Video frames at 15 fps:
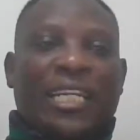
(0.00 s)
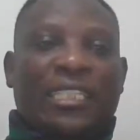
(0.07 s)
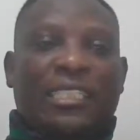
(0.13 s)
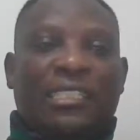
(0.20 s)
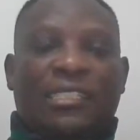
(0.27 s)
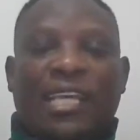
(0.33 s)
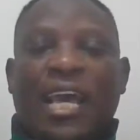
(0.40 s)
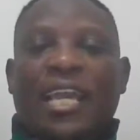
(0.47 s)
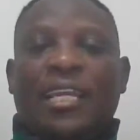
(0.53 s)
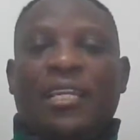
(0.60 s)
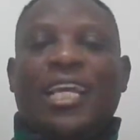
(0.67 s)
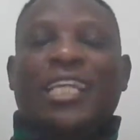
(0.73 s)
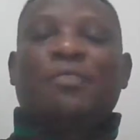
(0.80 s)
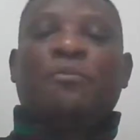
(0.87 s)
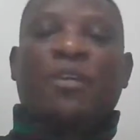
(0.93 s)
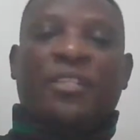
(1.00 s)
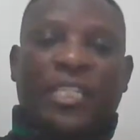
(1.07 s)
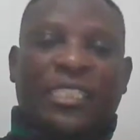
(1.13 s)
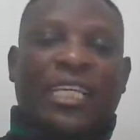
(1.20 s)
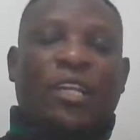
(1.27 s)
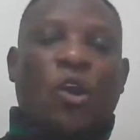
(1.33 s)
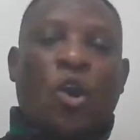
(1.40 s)
design,
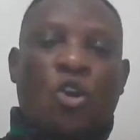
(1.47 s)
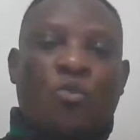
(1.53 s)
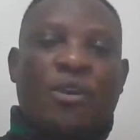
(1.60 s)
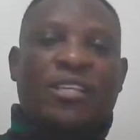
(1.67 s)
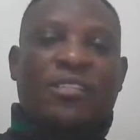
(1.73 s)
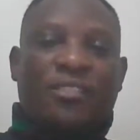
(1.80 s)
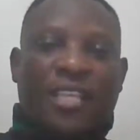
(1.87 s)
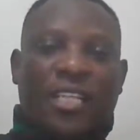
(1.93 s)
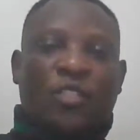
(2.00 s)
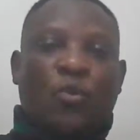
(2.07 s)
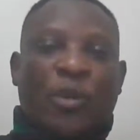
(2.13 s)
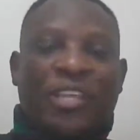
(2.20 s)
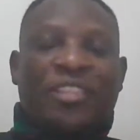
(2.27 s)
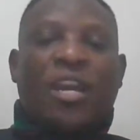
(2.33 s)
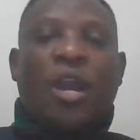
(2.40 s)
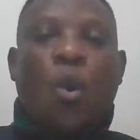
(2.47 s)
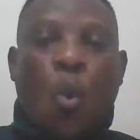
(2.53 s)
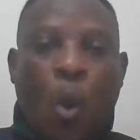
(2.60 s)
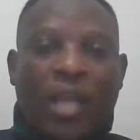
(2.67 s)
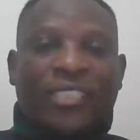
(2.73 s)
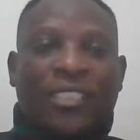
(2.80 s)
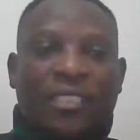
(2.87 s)
explanatory always start with
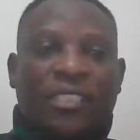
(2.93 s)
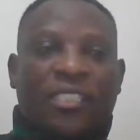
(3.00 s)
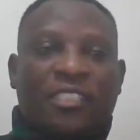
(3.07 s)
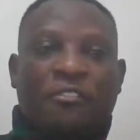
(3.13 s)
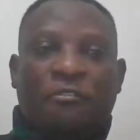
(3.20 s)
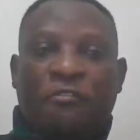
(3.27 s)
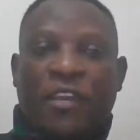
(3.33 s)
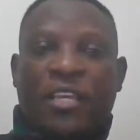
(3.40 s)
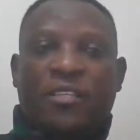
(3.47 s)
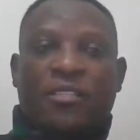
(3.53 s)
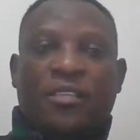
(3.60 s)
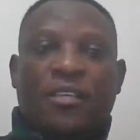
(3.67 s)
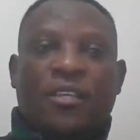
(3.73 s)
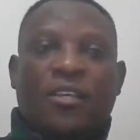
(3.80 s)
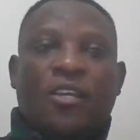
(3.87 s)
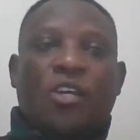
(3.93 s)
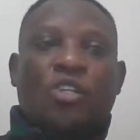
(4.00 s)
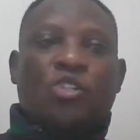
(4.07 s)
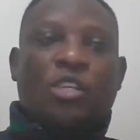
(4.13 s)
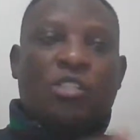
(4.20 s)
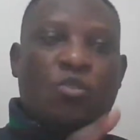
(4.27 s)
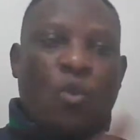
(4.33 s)
quantitative phase.
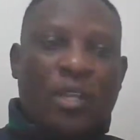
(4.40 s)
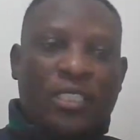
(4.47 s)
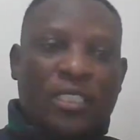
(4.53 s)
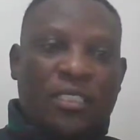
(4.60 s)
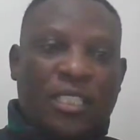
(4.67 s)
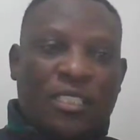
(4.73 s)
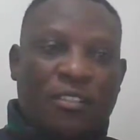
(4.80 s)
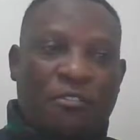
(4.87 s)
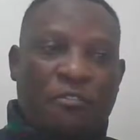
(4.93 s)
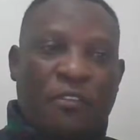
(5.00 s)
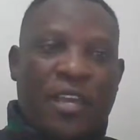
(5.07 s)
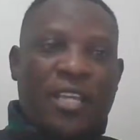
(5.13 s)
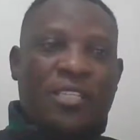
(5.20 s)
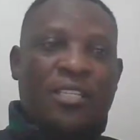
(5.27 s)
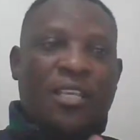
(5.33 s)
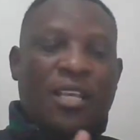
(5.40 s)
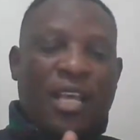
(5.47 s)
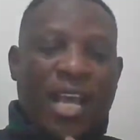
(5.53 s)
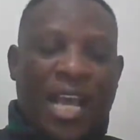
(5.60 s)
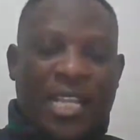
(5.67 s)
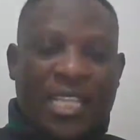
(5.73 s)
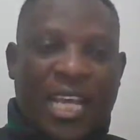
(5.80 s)
So it's quantitative phase,
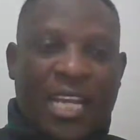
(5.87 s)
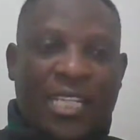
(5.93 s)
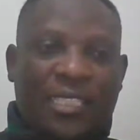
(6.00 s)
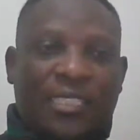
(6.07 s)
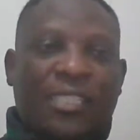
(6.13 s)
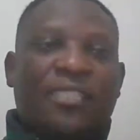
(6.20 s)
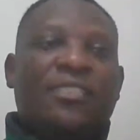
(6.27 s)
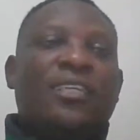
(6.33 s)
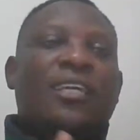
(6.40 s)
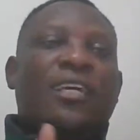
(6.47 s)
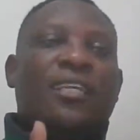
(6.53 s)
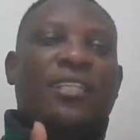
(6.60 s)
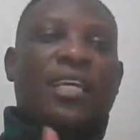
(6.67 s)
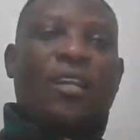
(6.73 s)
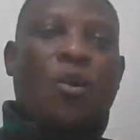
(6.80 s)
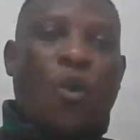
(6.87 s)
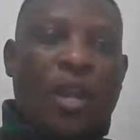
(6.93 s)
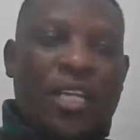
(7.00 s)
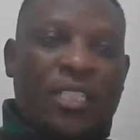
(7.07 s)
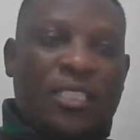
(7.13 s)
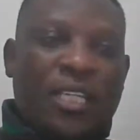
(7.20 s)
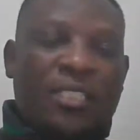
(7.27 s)
analysis, then
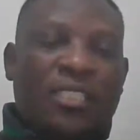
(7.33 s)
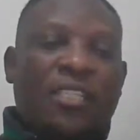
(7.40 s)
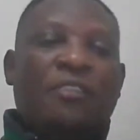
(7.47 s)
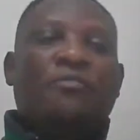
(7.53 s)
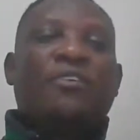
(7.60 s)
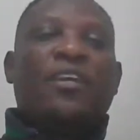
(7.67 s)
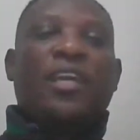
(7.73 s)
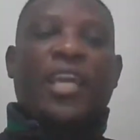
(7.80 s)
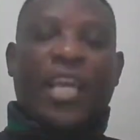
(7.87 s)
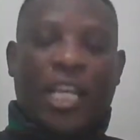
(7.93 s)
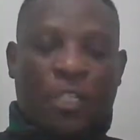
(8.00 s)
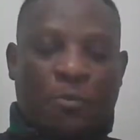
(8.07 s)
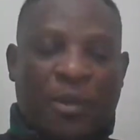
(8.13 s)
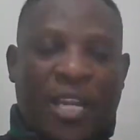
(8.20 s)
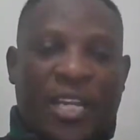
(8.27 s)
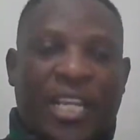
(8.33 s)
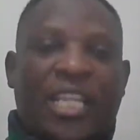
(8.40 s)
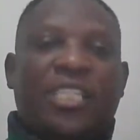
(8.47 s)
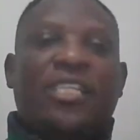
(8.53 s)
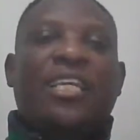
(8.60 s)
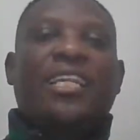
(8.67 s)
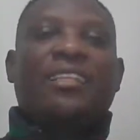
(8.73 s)
qualitative
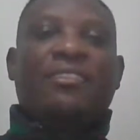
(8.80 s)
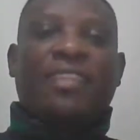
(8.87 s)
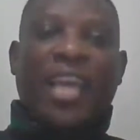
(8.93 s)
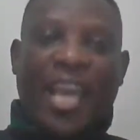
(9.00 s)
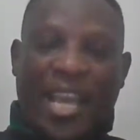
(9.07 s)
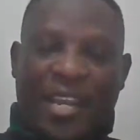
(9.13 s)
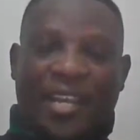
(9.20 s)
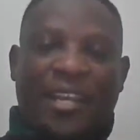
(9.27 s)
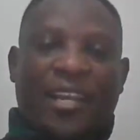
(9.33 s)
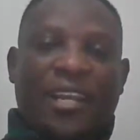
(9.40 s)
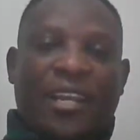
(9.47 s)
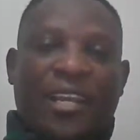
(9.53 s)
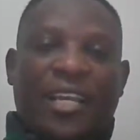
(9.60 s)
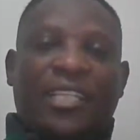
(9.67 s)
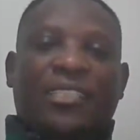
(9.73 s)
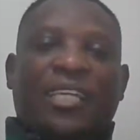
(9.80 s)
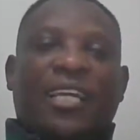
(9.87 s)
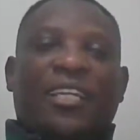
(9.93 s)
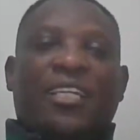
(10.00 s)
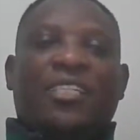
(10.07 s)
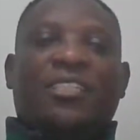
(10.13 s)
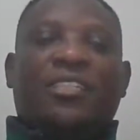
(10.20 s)
explanation, then
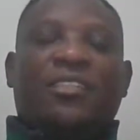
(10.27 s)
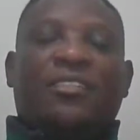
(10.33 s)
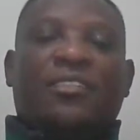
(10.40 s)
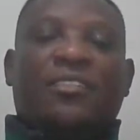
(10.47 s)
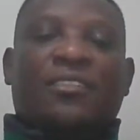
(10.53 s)
integration.